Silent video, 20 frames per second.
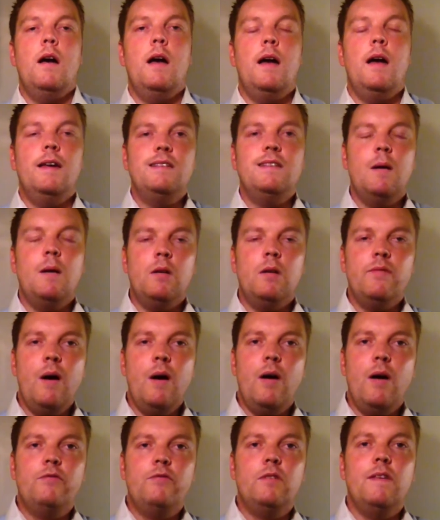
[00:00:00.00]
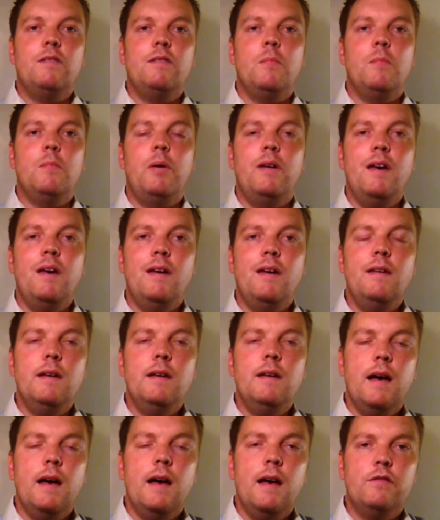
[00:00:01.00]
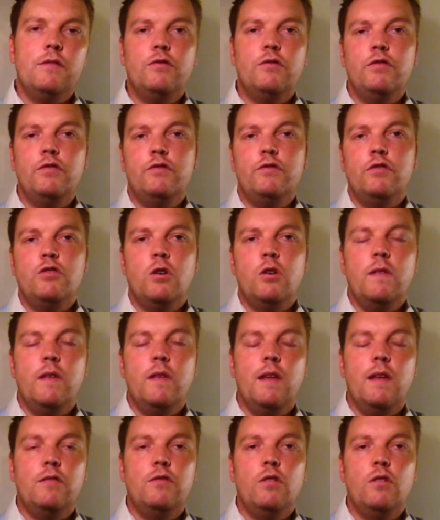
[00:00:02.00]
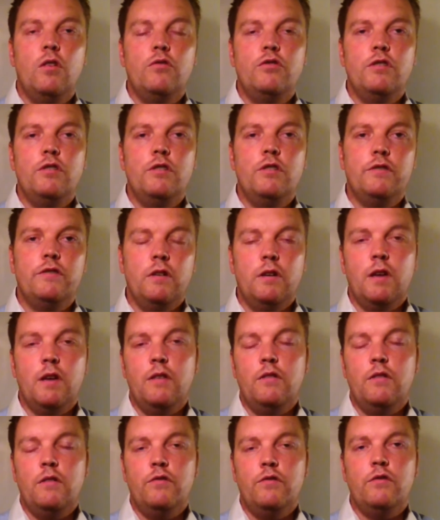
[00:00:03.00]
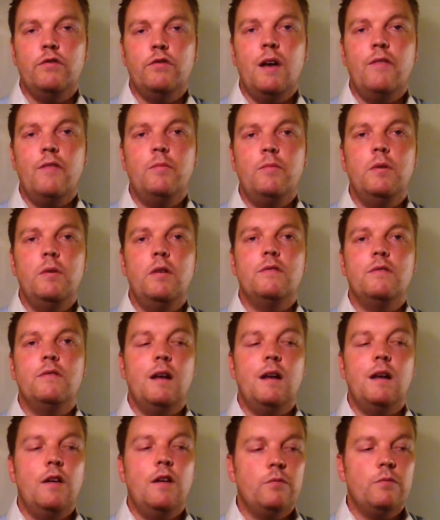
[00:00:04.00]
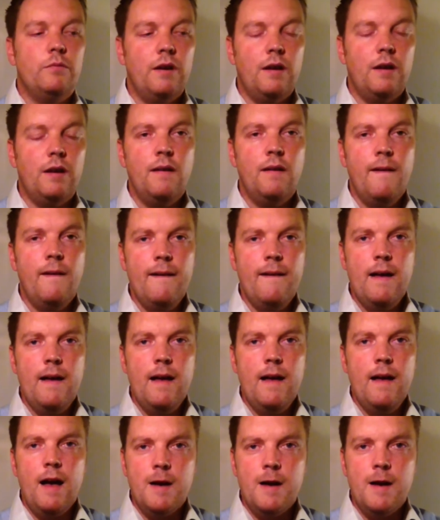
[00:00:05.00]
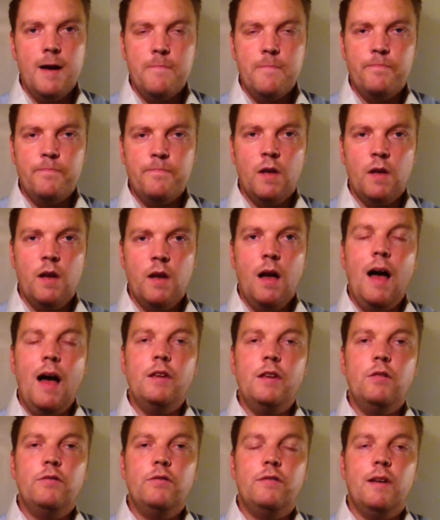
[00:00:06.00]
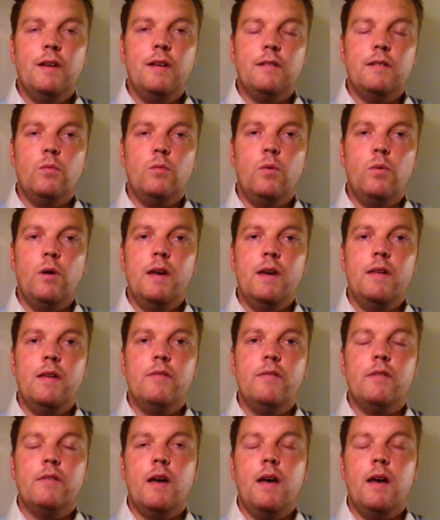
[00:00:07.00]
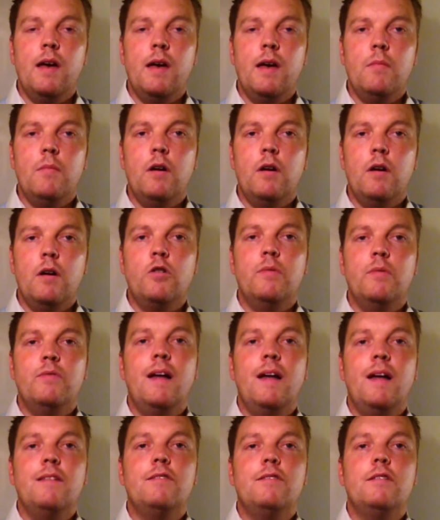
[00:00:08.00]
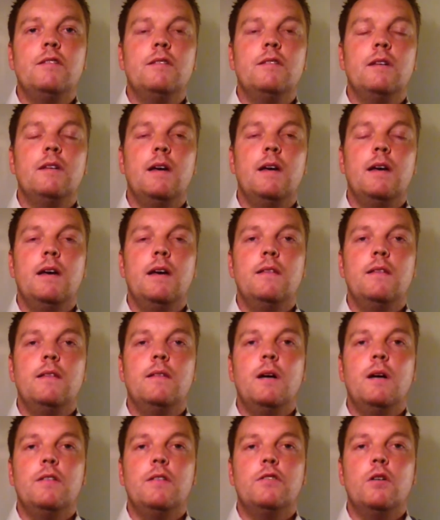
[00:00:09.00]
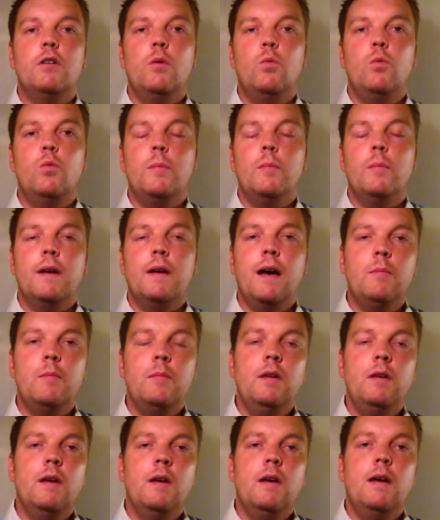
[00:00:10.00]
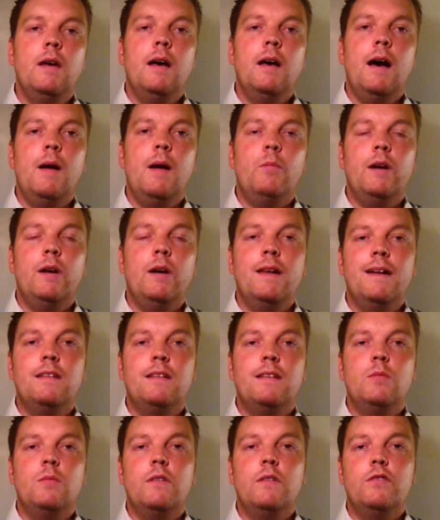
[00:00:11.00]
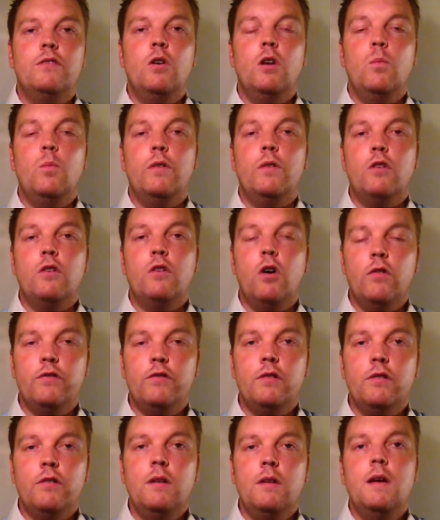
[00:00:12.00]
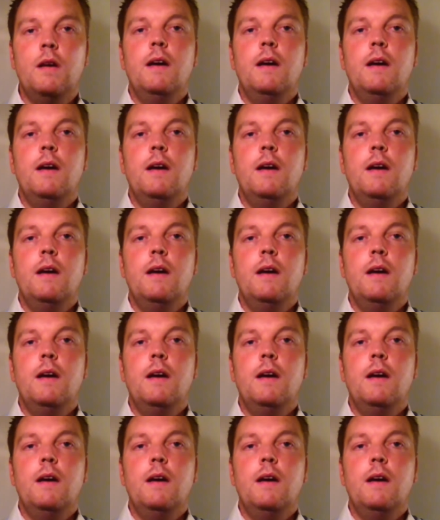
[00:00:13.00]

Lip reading: An example of how I've done this in PE, so just to show you that it's not just, it doesn't just have to be used in a classroom setting. I used it with a group of dancers at my school at Woodham Academy, and we connected with a school in Wisconsin.